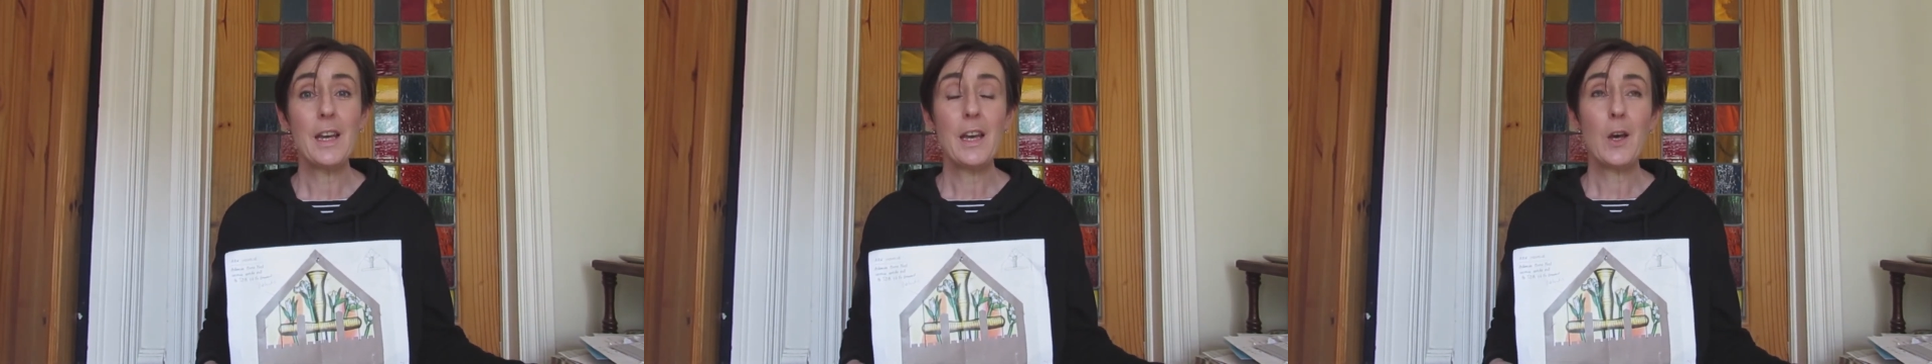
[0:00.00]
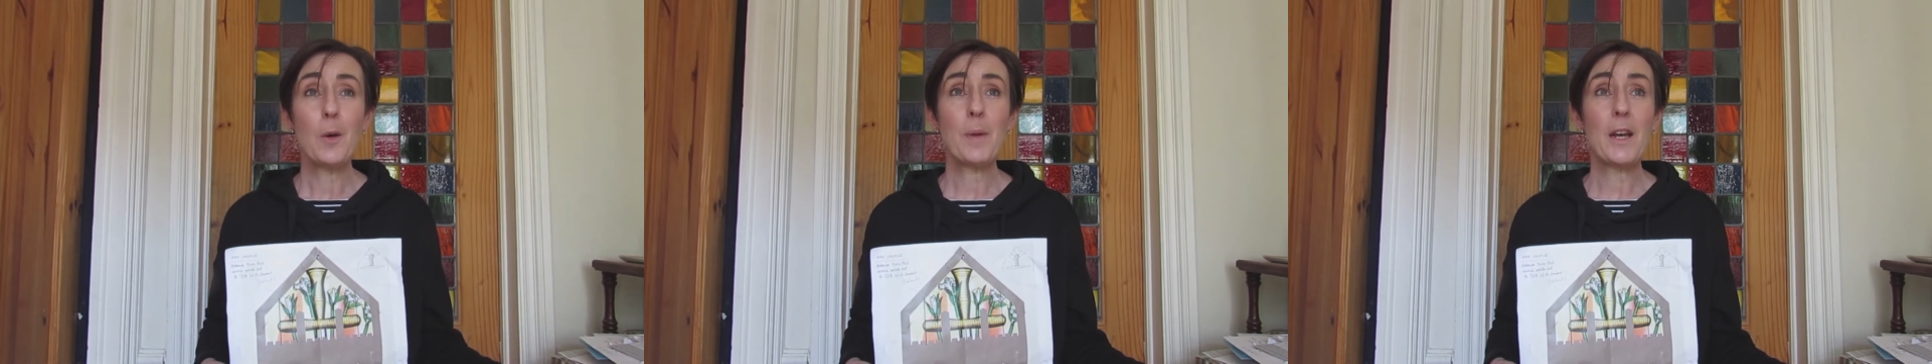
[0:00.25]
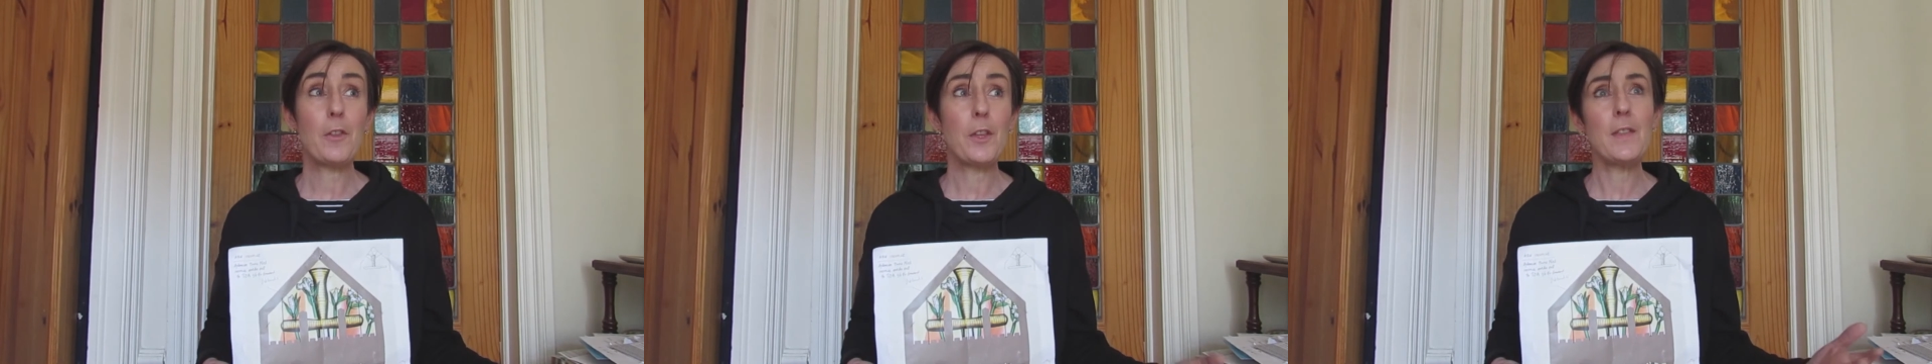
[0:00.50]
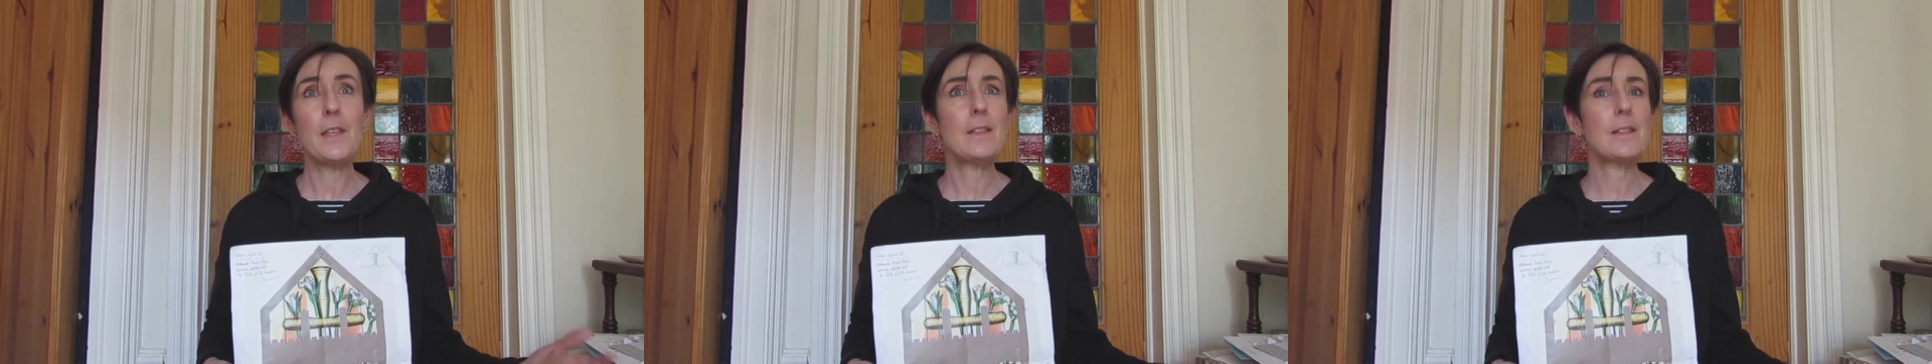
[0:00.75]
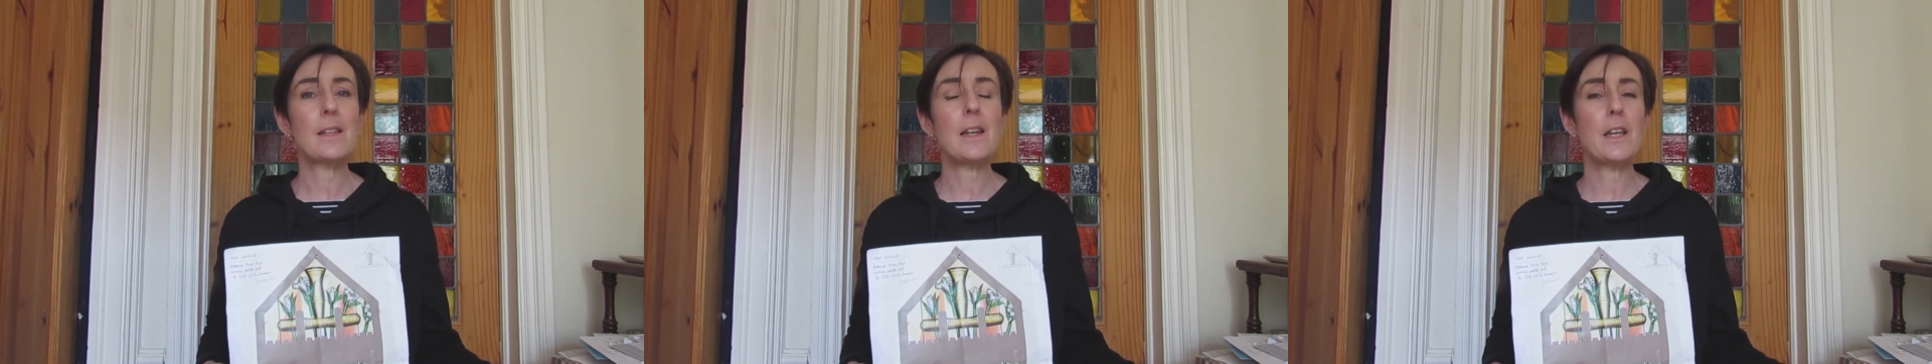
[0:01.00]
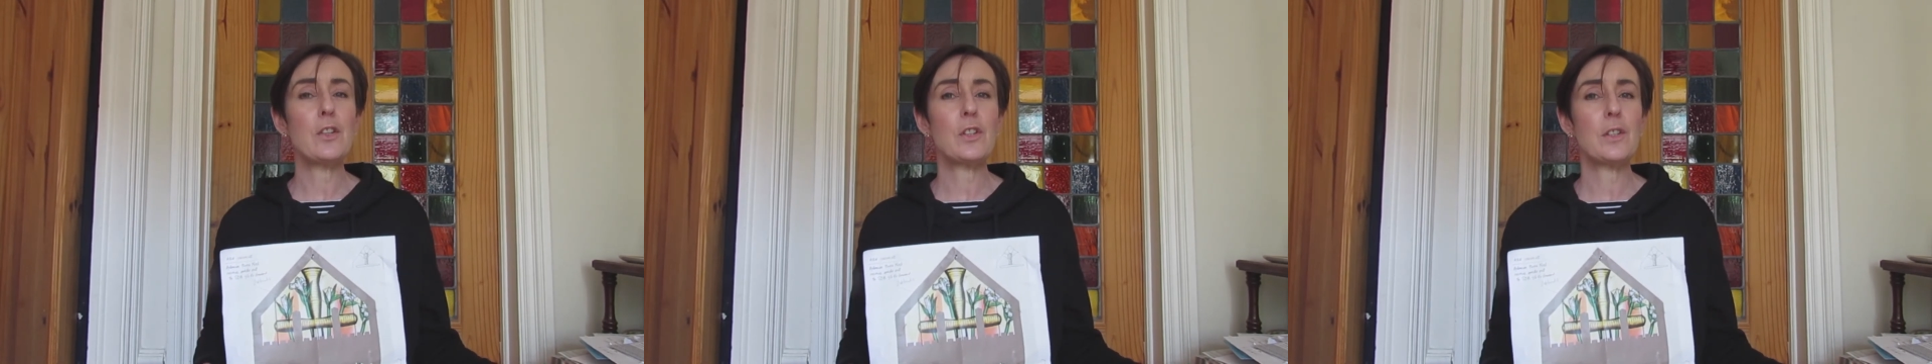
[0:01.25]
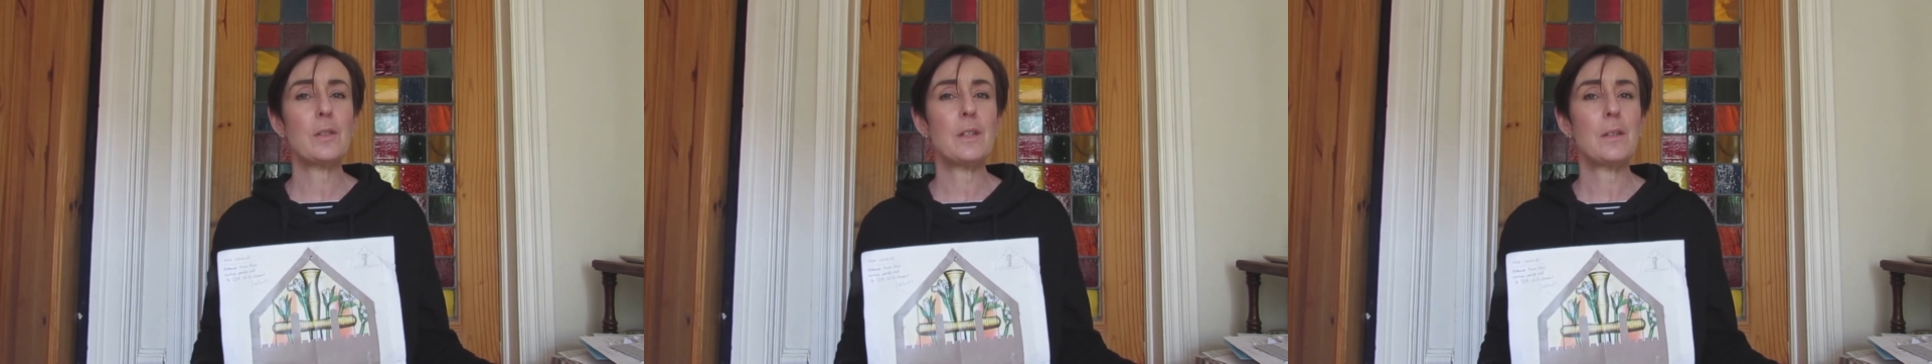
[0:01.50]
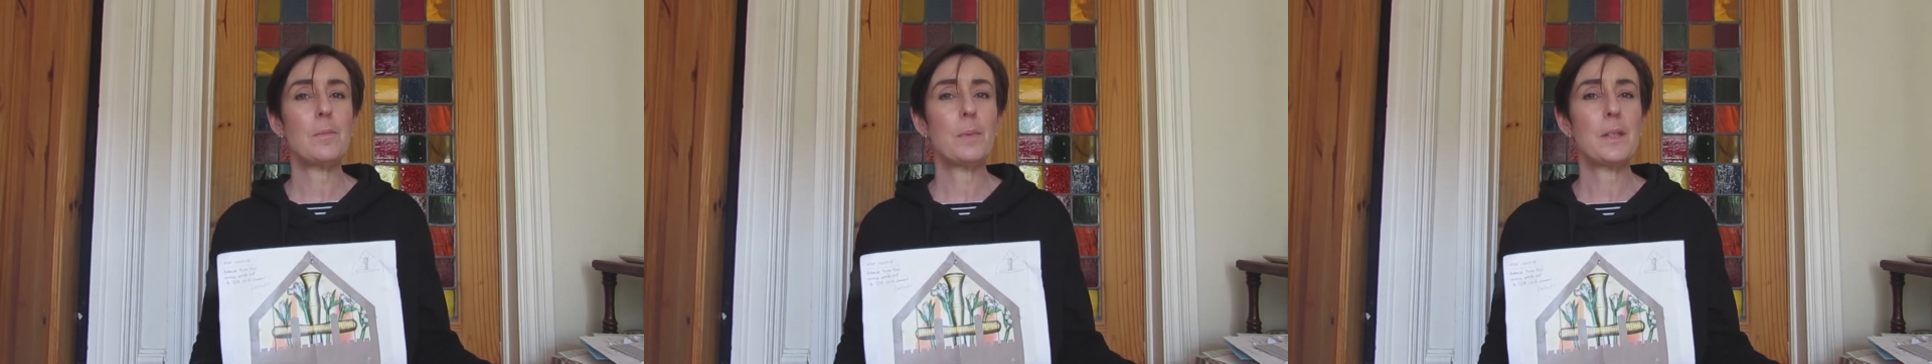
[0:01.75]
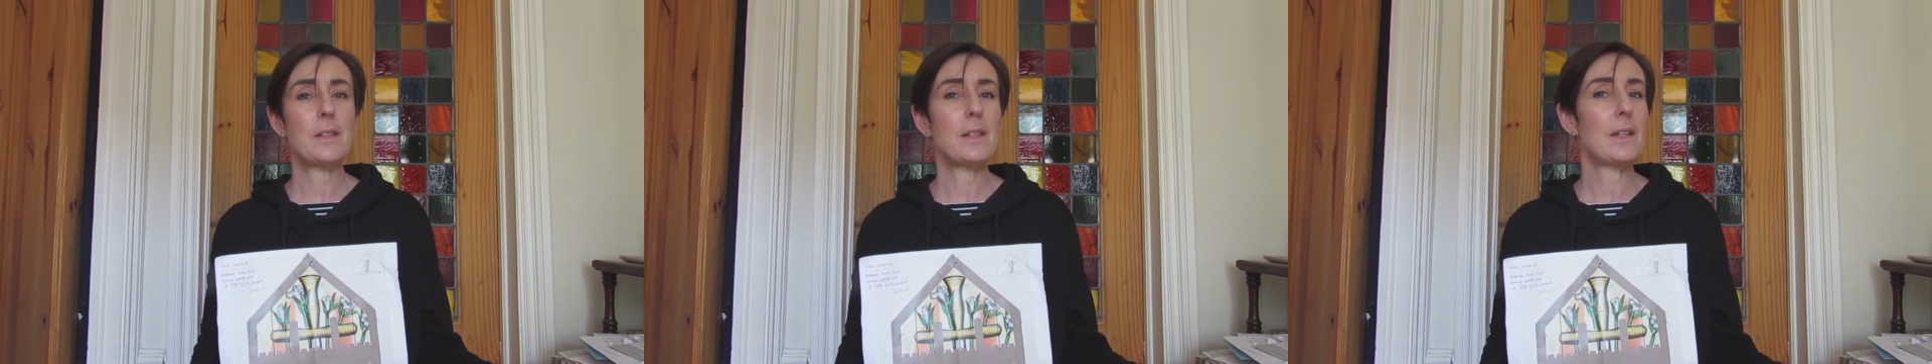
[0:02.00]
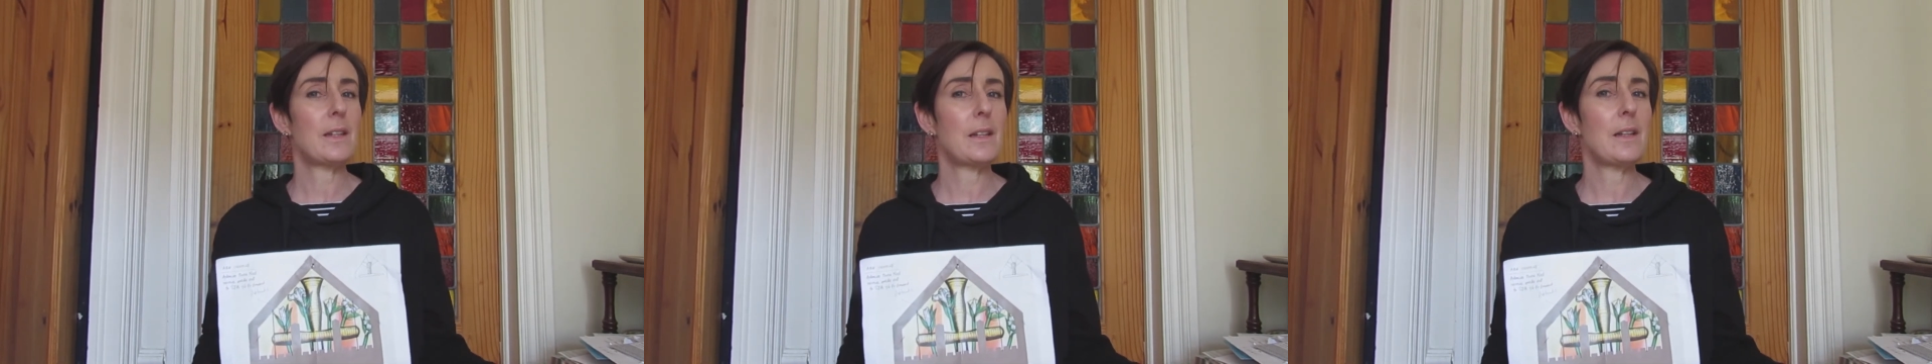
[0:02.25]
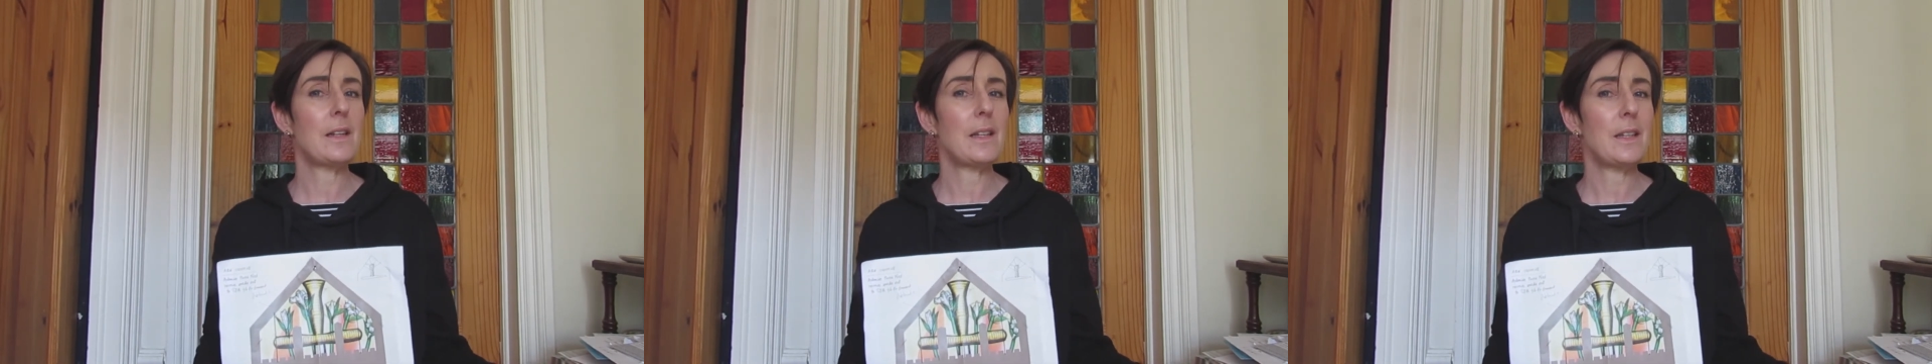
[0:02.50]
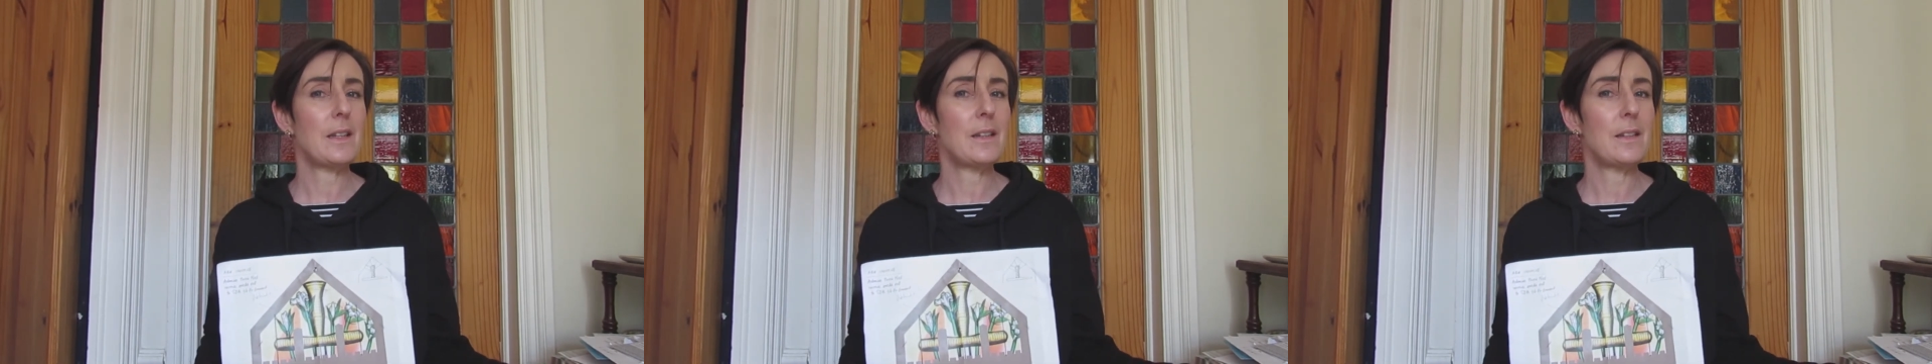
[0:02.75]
And I think the installation particularly